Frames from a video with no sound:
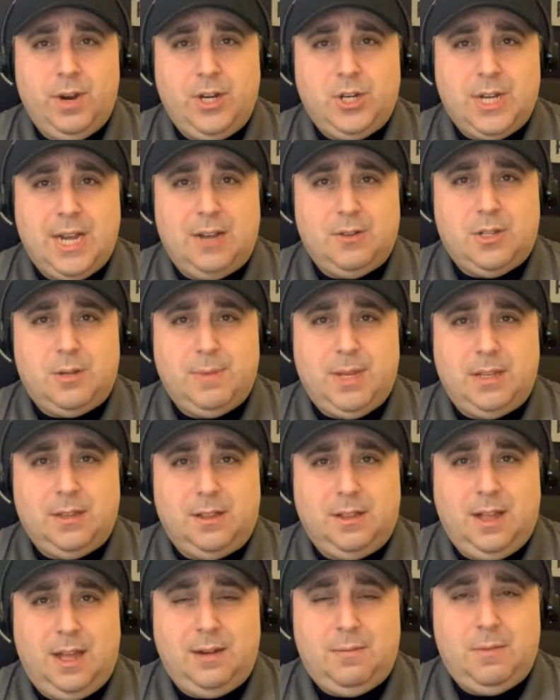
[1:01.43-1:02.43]
Reach out to me,
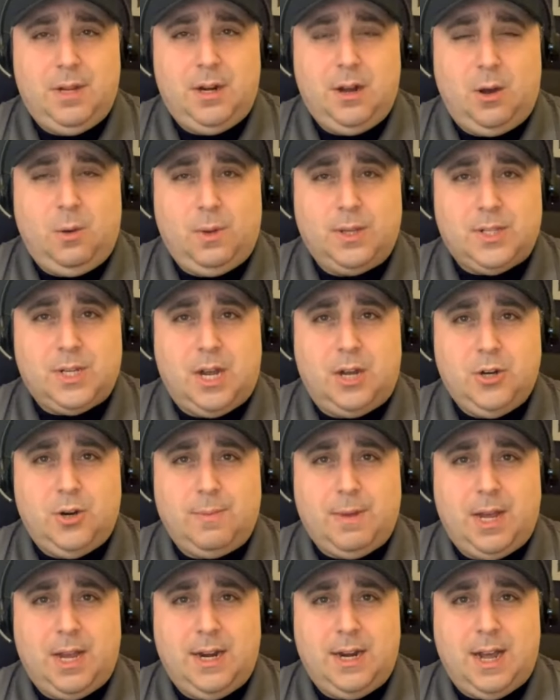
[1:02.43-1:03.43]
let me know what's on
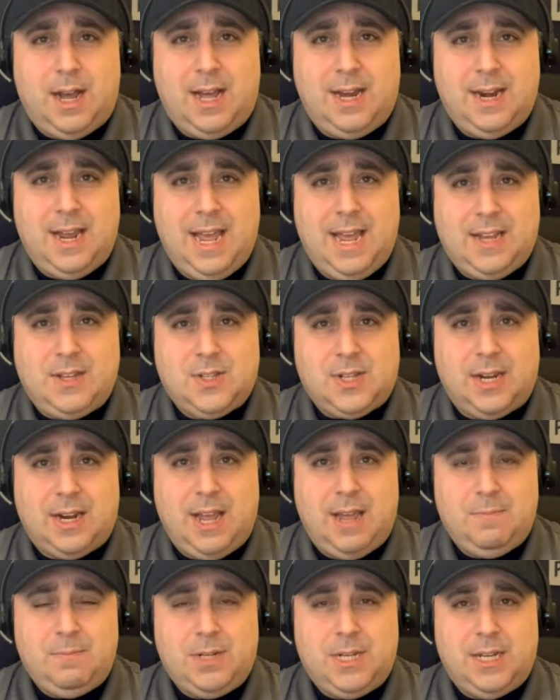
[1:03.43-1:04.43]
your mind on X at
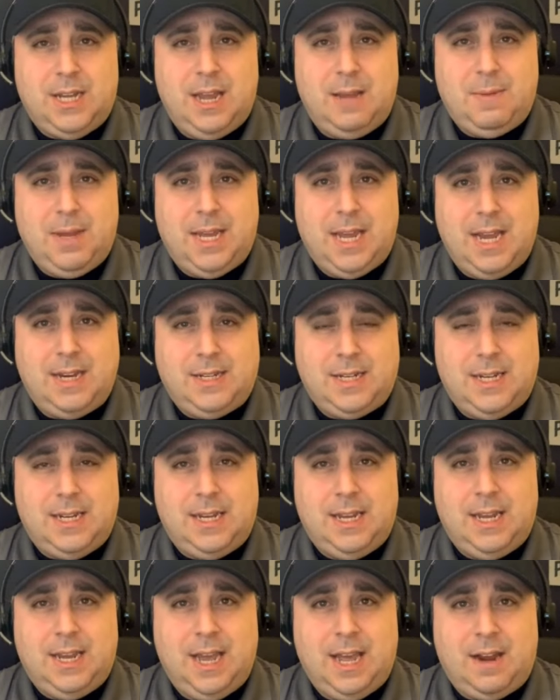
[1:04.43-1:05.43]

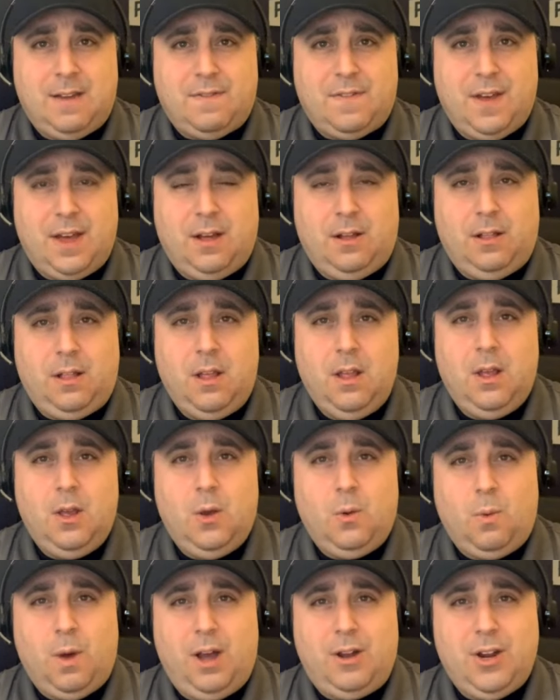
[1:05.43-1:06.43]
MDAVATENFL.
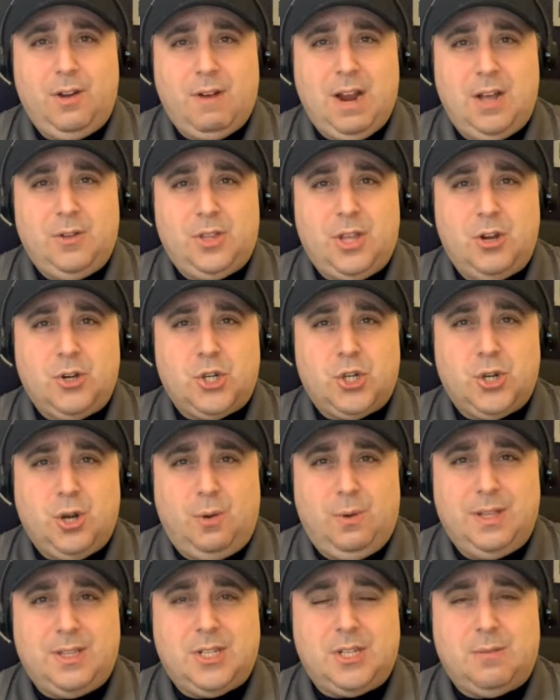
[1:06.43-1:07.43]
While you're out there
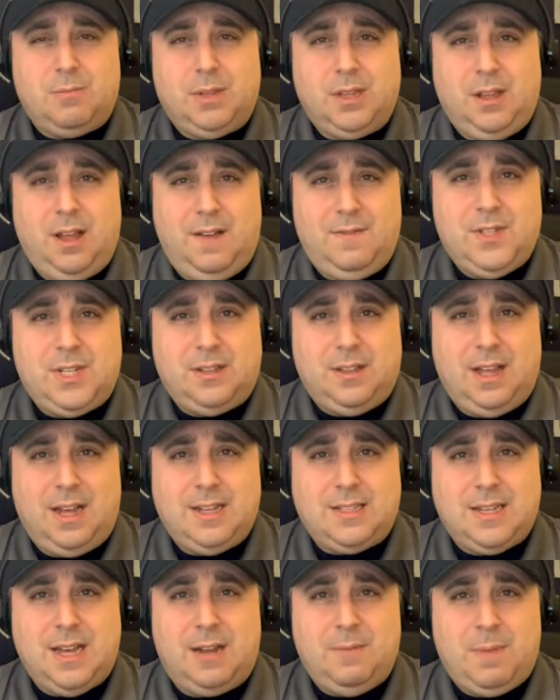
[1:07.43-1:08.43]
showing some love to
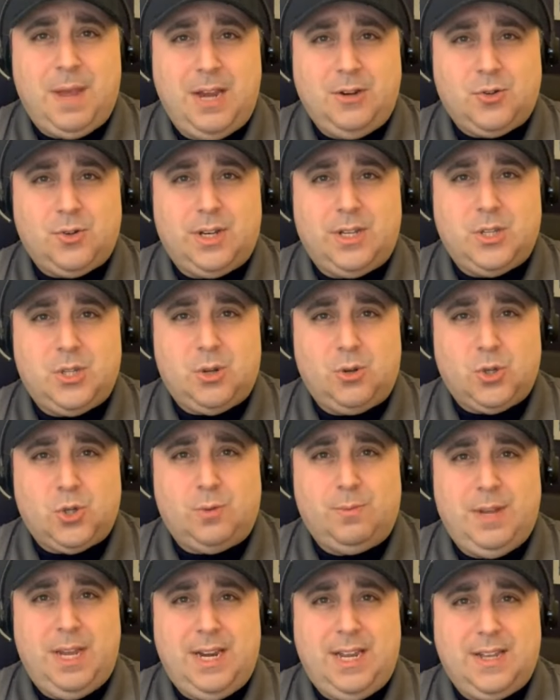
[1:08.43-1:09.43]
Locked On Patriots
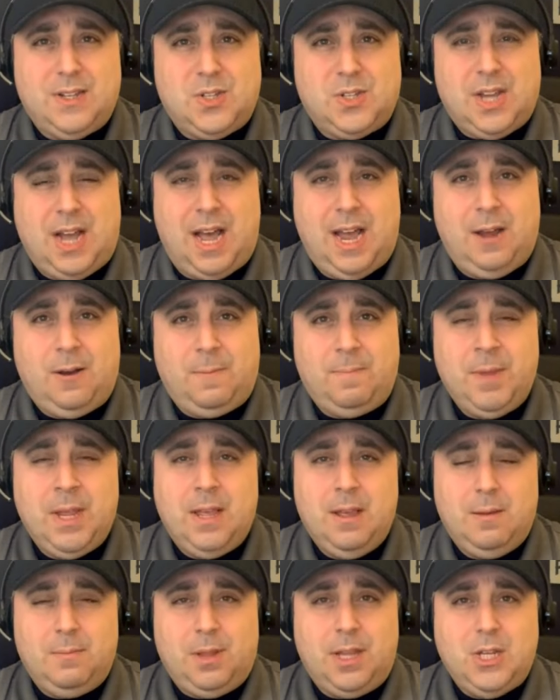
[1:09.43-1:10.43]
social media style,
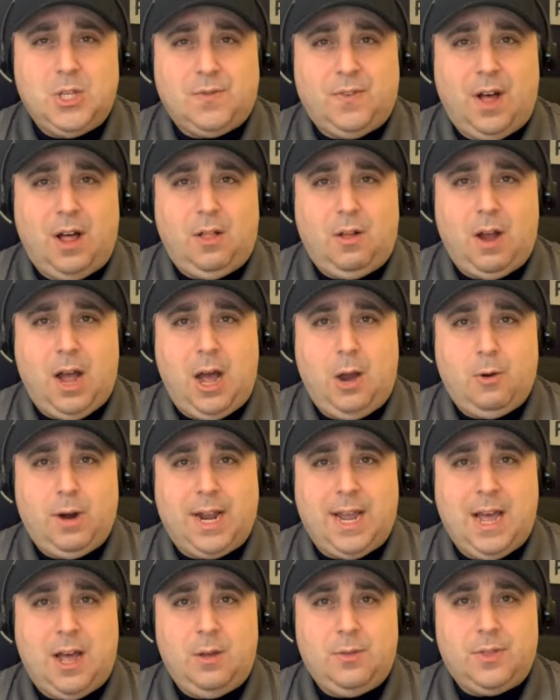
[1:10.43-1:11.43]
please follow our
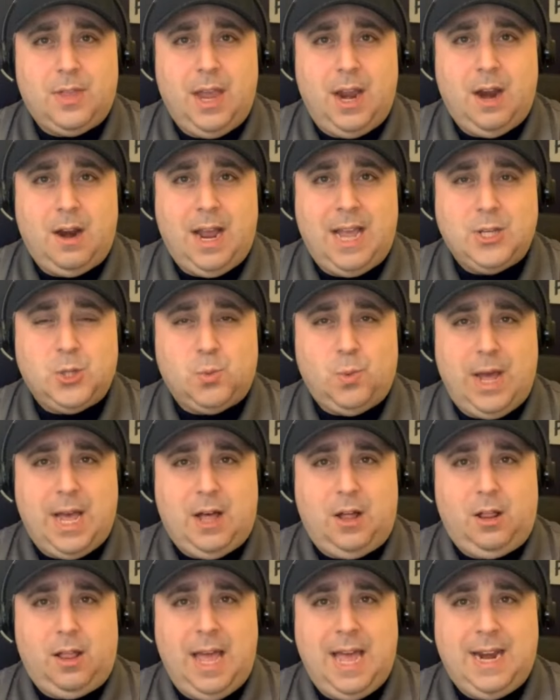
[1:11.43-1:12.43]
account there as
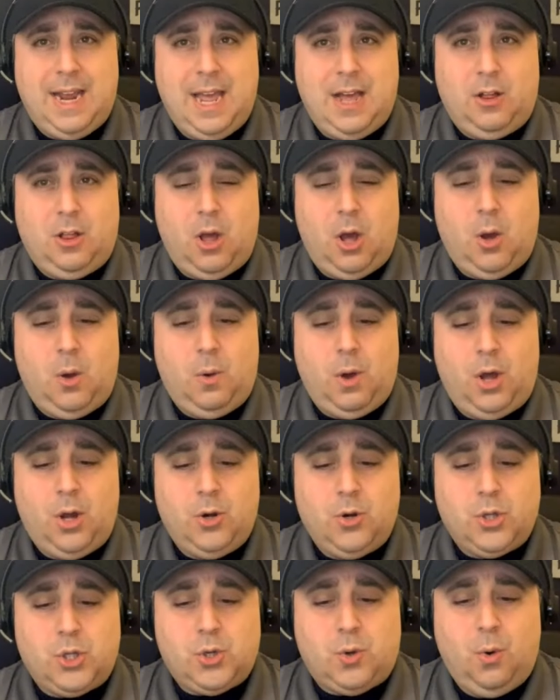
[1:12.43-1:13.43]
well at
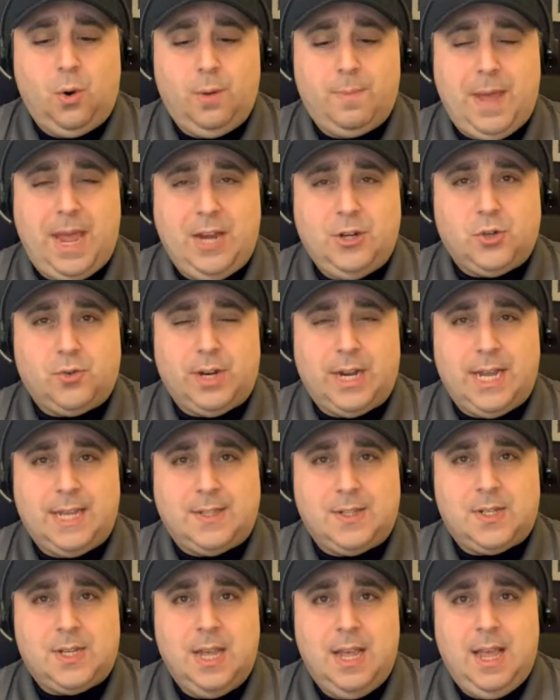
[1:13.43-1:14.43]

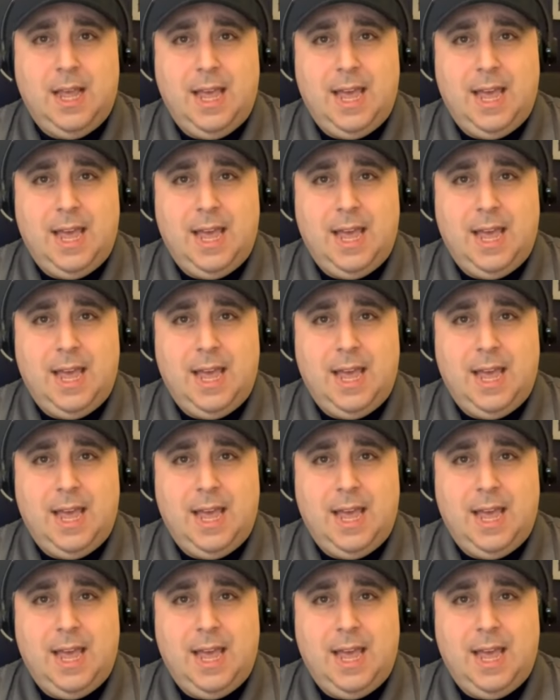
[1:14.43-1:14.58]
@LO_Patriots.